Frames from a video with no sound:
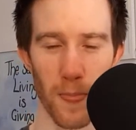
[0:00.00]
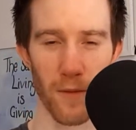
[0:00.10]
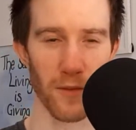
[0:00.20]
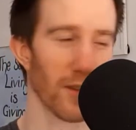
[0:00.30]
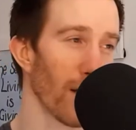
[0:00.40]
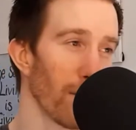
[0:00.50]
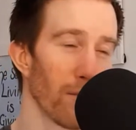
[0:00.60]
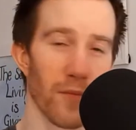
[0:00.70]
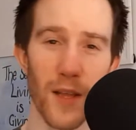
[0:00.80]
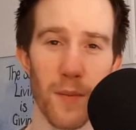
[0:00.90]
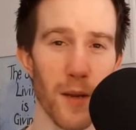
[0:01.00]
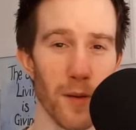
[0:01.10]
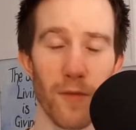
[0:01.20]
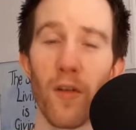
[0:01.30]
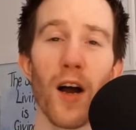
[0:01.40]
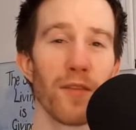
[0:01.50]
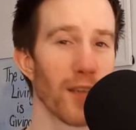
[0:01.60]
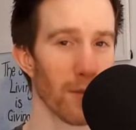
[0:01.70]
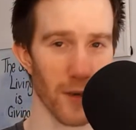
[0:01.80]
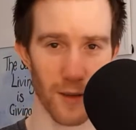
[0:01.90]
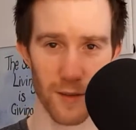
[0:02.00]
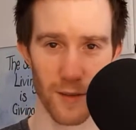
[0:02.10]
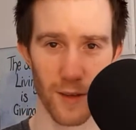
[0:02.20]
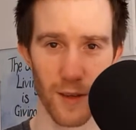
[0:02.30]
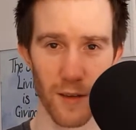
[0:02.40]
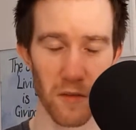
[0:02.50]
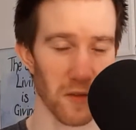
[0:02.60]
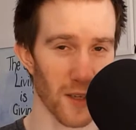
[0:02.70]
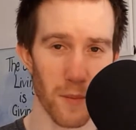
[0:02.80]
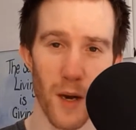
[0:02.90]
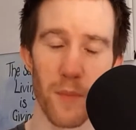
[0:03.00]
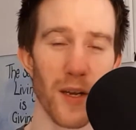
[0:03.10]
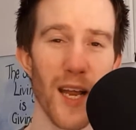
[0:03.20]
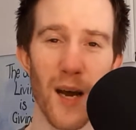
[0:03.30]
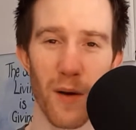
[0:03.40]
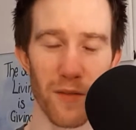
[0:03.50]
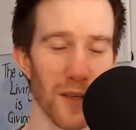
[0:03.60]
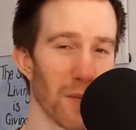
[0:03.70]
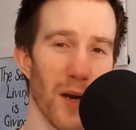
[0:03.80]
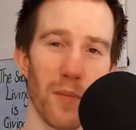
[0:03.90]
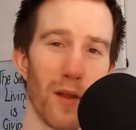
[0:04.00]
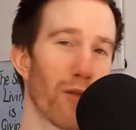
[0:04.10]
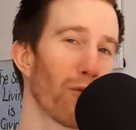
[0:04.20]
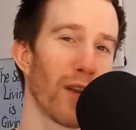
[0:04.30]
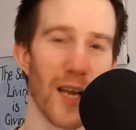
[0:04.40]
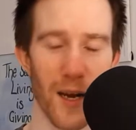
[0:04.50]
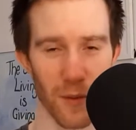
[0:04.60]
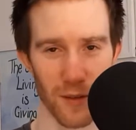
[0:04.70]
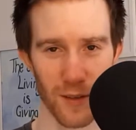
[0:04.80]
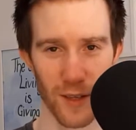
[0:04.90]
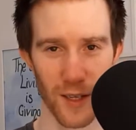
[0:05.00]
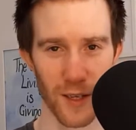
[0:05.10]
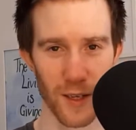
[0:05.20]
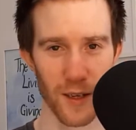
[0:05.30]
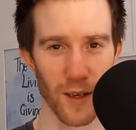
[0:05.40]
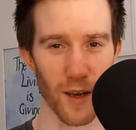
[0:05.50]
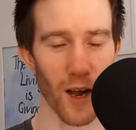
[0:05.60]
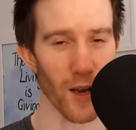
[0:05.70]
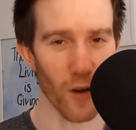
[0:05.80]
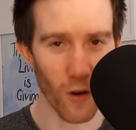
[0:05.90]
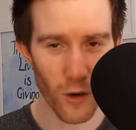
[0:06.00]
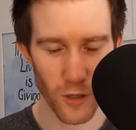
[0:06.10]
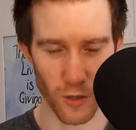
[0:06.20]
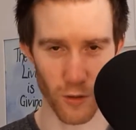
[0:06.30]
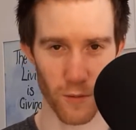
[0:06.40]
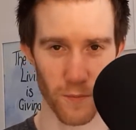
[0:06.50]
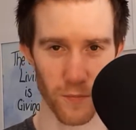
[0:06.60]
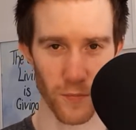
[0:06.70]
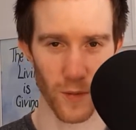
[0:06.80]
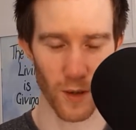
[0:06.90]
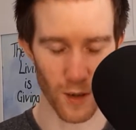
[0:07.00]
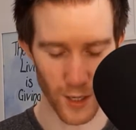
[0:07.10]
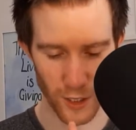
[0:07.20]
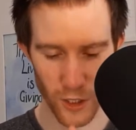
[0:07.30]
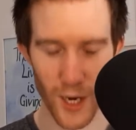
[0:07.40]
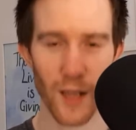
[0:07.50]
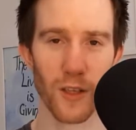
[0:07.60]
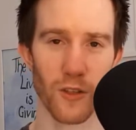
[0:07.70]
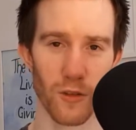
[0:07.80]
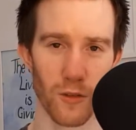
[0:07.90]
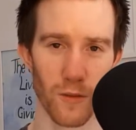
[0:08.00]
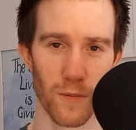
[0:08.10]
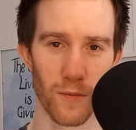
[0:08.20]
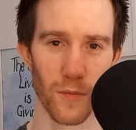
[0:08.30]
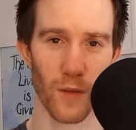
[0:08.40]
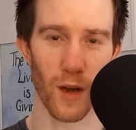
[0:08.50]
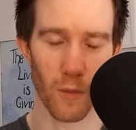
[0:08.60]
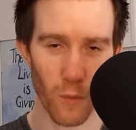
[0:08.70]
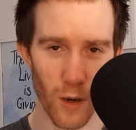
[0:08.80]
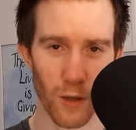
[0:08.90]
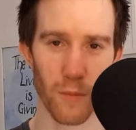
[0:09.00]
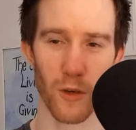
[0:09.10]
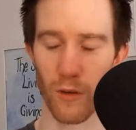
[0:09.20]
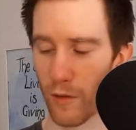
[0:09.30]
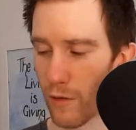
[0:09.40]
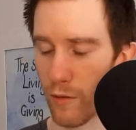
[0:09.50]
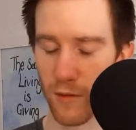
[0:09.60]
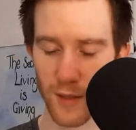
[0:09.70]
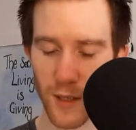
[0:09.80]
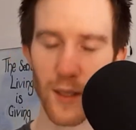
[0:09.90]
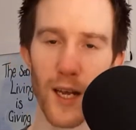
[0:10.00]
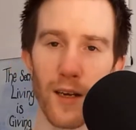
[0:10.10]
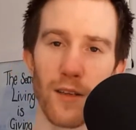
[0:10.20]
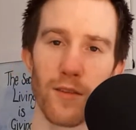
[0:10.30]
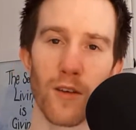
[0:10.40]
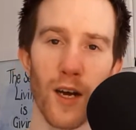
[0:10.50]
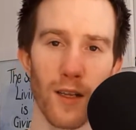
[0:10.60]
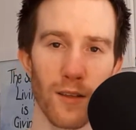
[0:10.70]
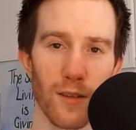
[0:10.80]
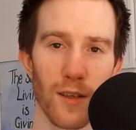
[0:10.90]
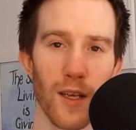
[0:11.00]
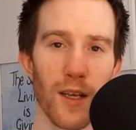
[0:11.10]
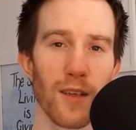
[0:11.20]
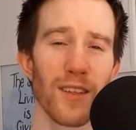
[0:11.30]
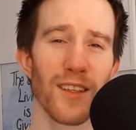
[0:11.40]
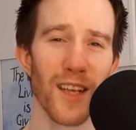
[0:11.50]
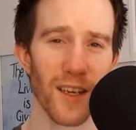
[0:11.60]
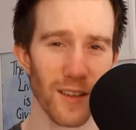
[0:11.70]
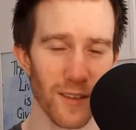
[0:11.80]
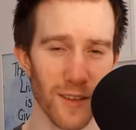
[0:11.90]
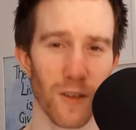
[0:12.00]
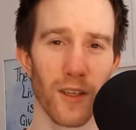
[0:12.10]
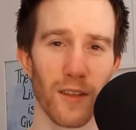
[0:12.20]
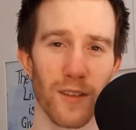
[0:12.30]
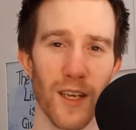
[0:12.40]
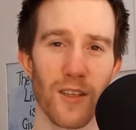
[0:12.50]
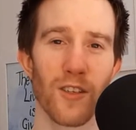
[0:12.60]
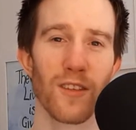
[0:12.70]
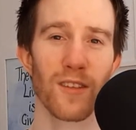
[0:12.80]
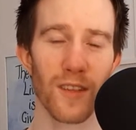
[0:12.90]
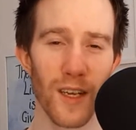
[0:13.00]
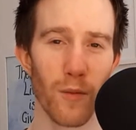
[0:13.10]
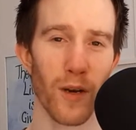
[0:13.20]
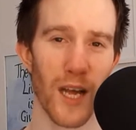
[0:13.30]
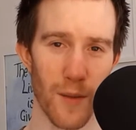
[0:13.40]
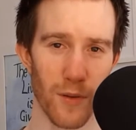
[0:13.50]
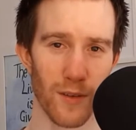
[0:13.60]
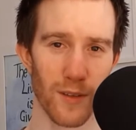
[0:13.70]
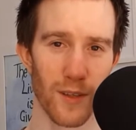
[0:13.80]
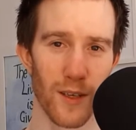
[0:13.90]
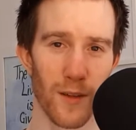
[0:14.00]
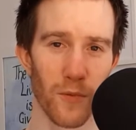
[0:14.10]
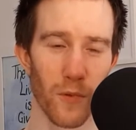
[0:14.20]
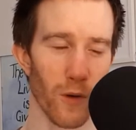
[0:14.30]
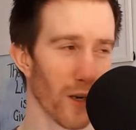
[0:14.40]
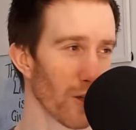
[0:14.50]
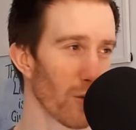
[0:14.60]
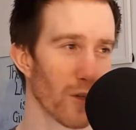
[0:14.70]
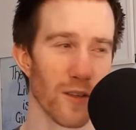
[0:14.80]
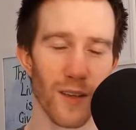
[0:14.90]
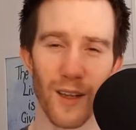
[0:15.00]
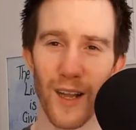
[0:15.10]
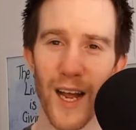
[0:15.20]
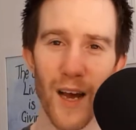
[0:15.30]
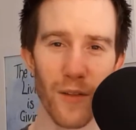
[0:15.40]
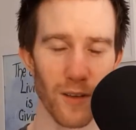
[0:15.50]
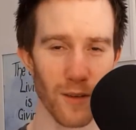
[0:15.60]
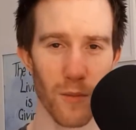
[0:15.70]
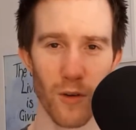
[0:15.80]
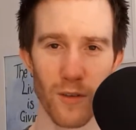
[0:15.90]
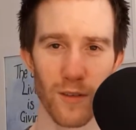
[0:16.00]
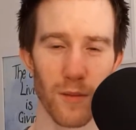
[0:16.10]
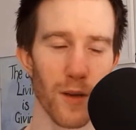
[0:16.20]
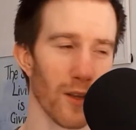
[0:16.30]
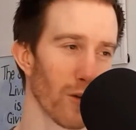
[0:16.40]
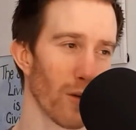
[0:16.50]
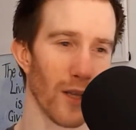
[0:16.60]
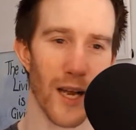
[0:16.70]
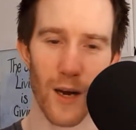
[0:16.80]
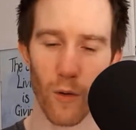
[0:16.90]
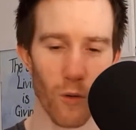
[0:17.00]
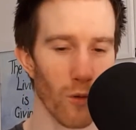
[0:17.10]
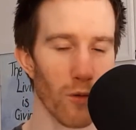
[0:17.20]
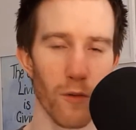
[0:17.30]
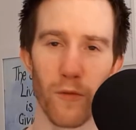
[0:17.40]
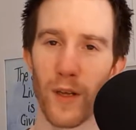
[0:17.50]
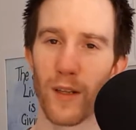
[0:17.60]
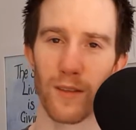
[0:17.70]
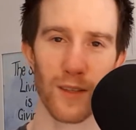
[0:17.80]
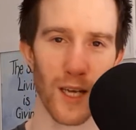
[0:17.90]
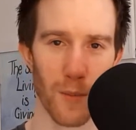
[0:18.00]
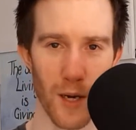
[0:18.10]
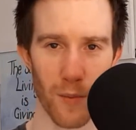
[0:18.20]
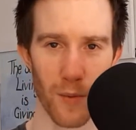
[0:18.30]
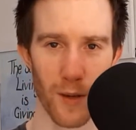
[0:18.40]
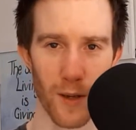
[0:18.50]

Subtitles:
For some, that may be 5-10 minutes. For some might be an hour. For some might be 3 hours. I urge you, I challenge you, I welcome you to sit down in silence, sit down in stillness and just see what happens. When you just allow these emotions to be there, you allow all the feelings to come up.